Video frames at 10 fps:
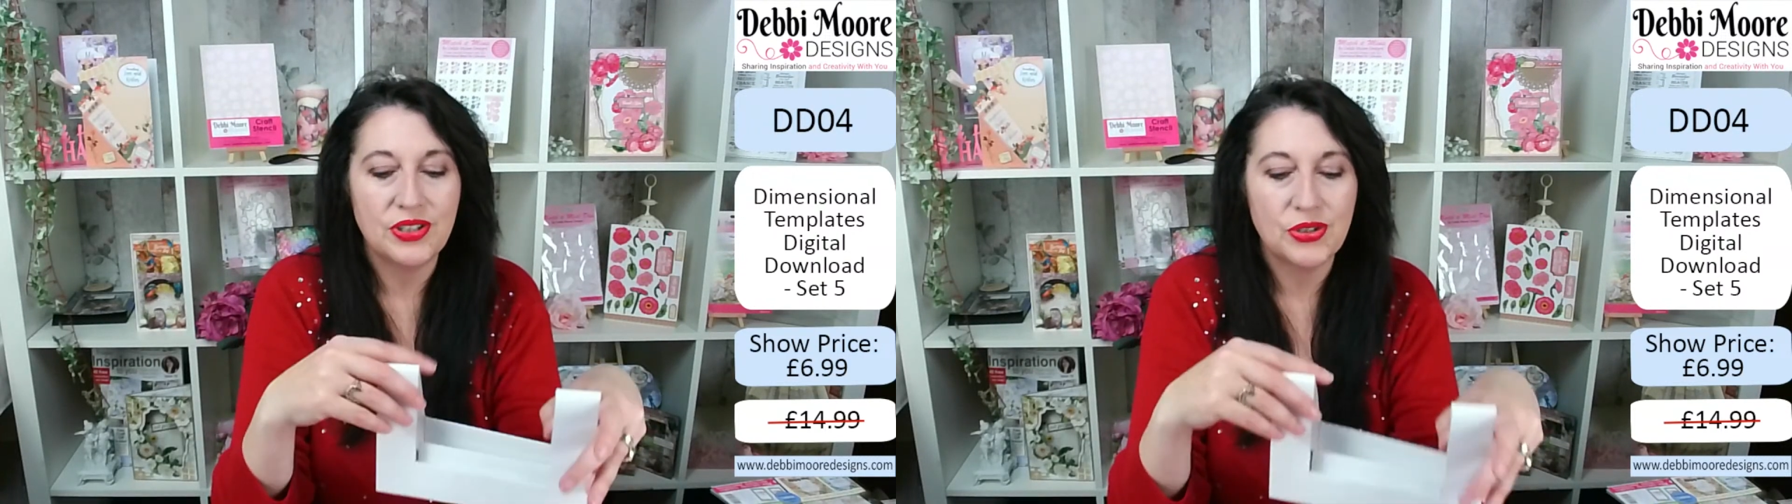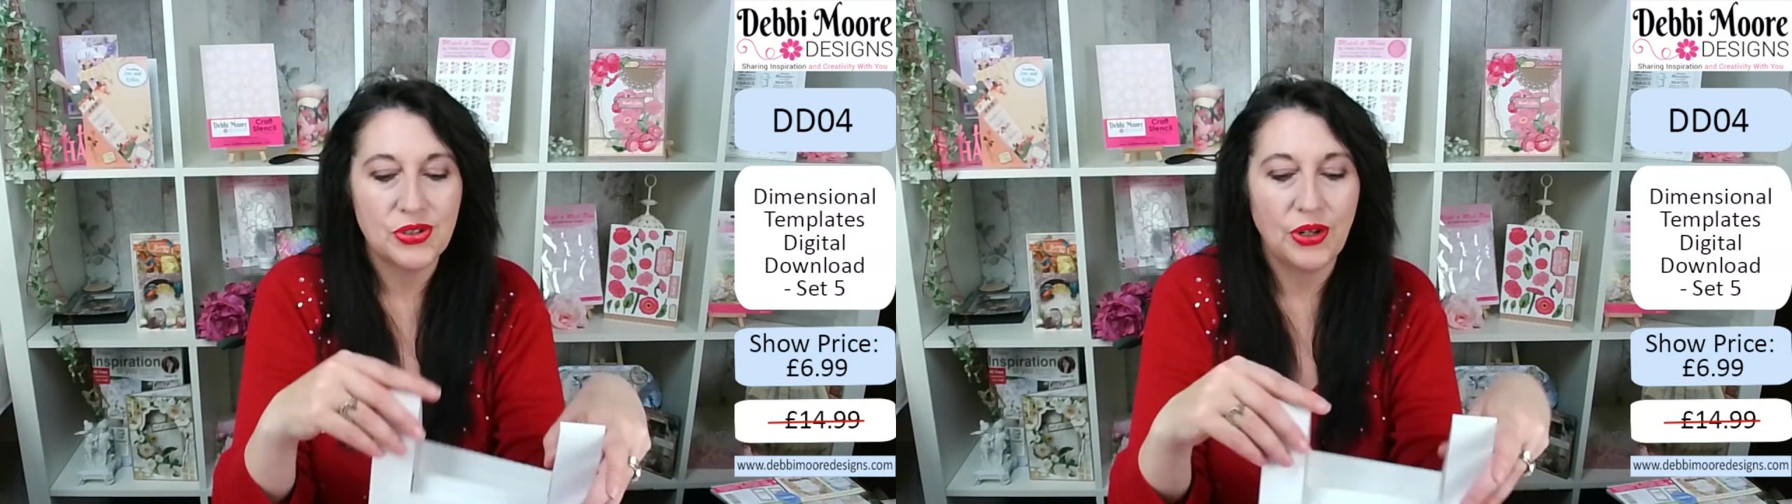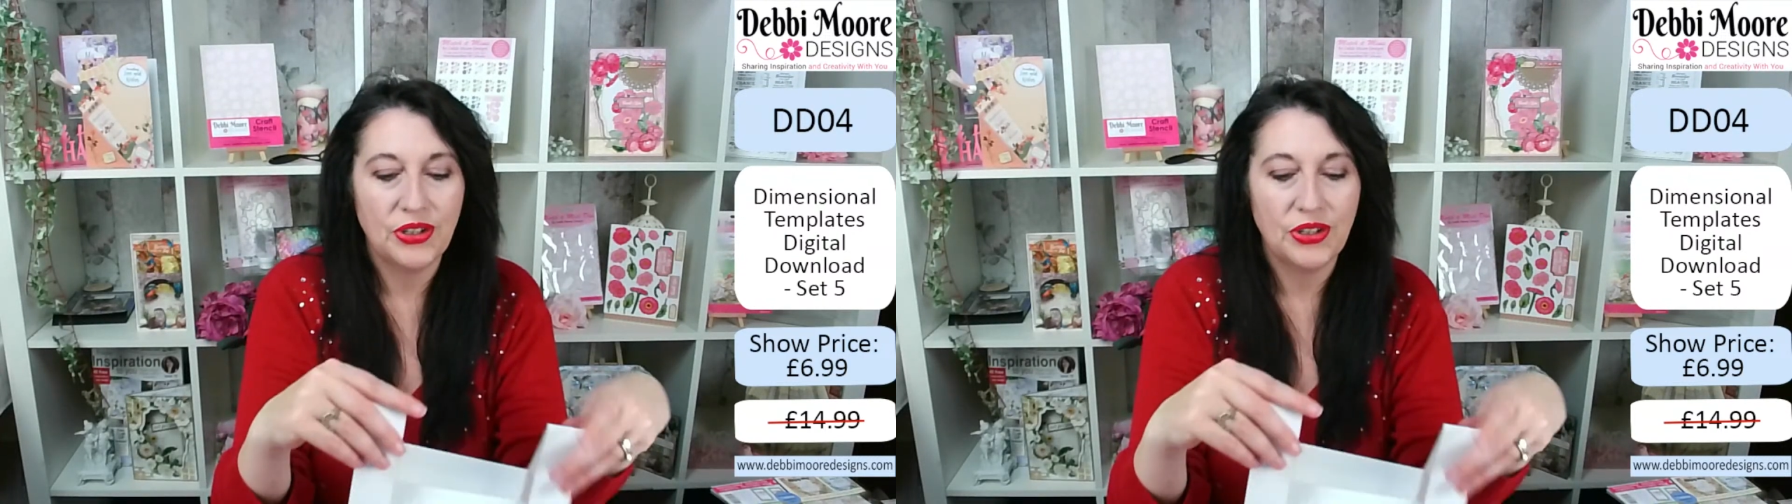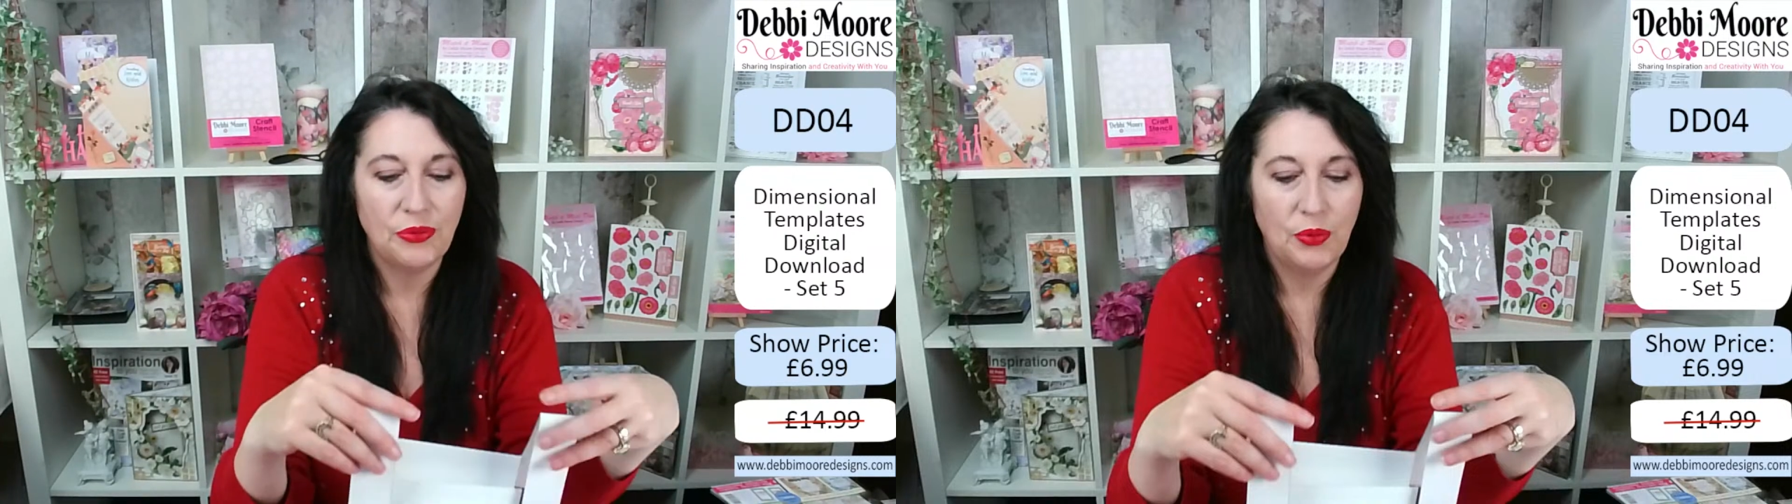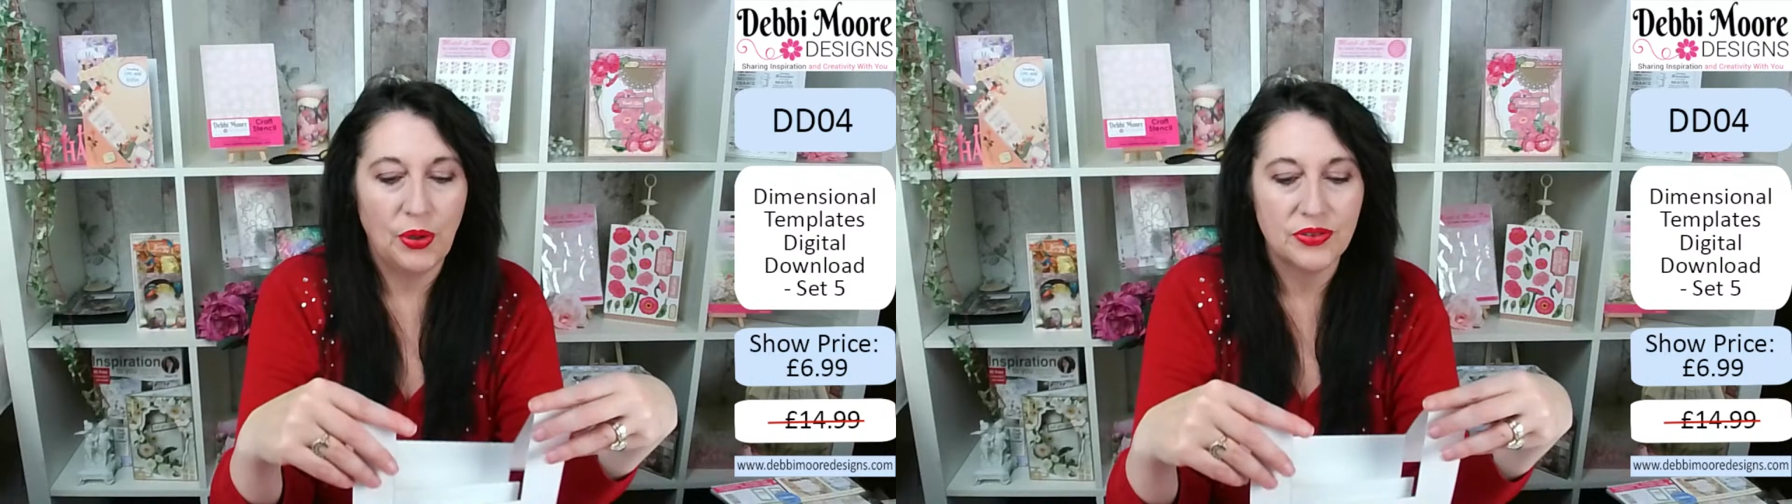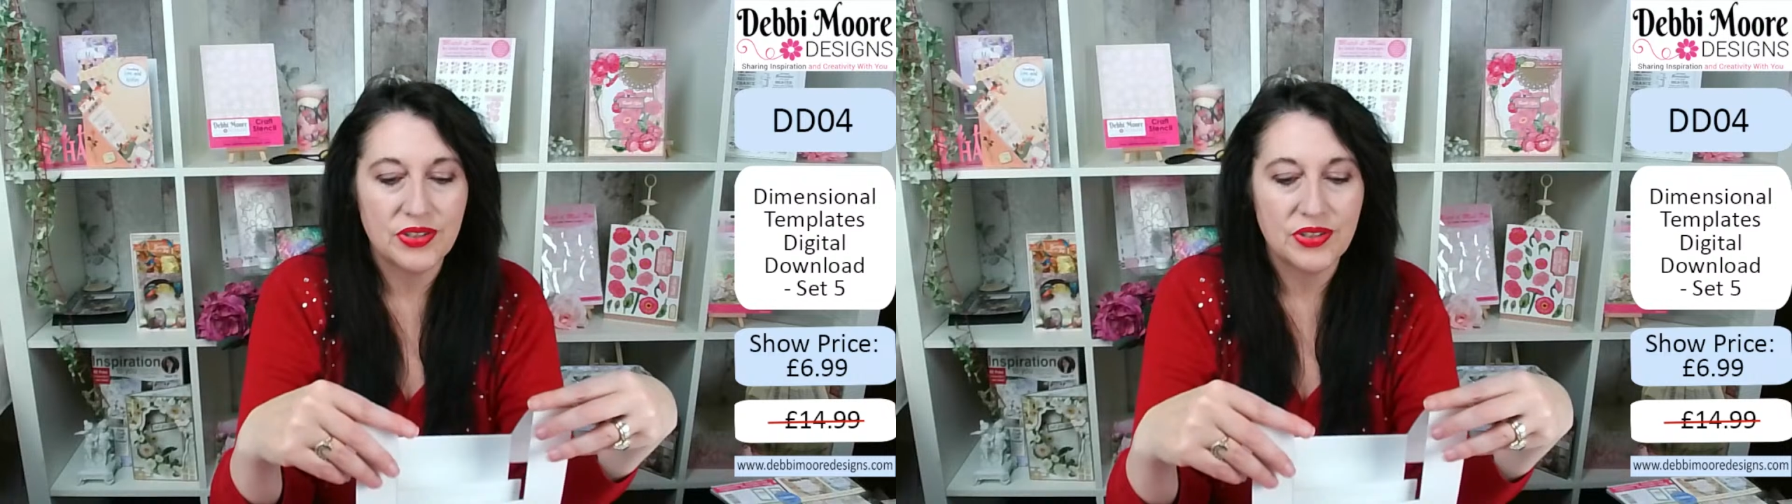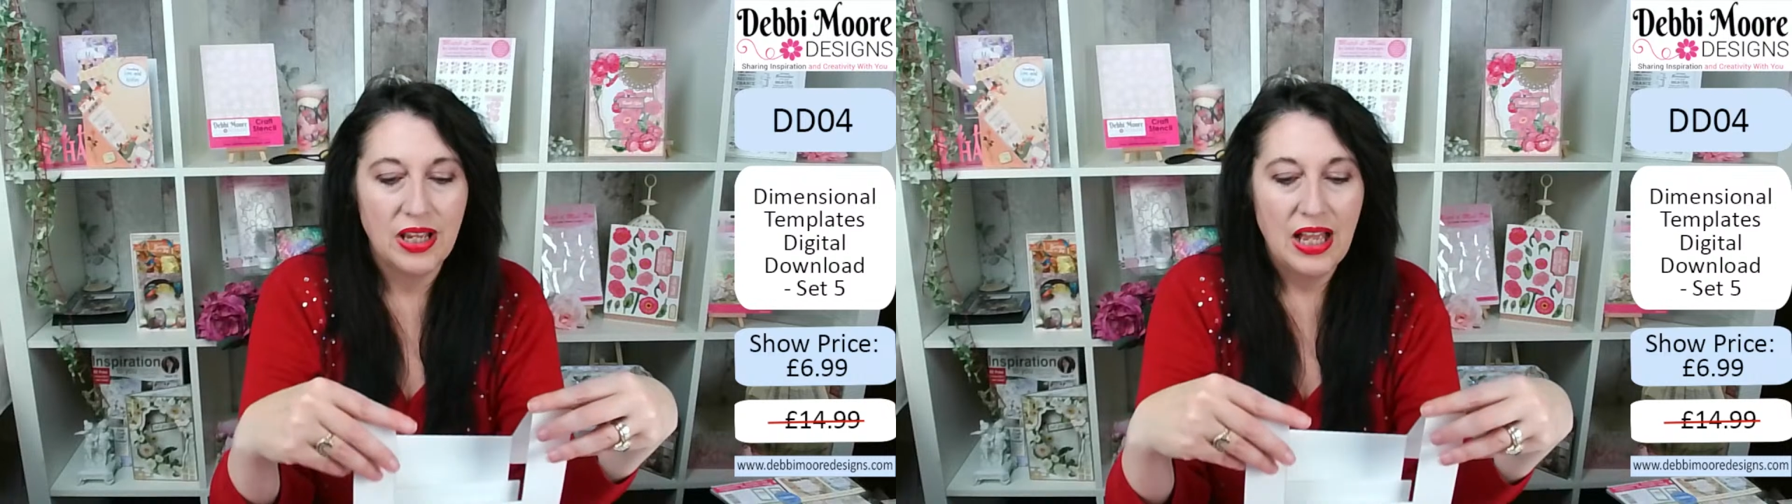to show you was,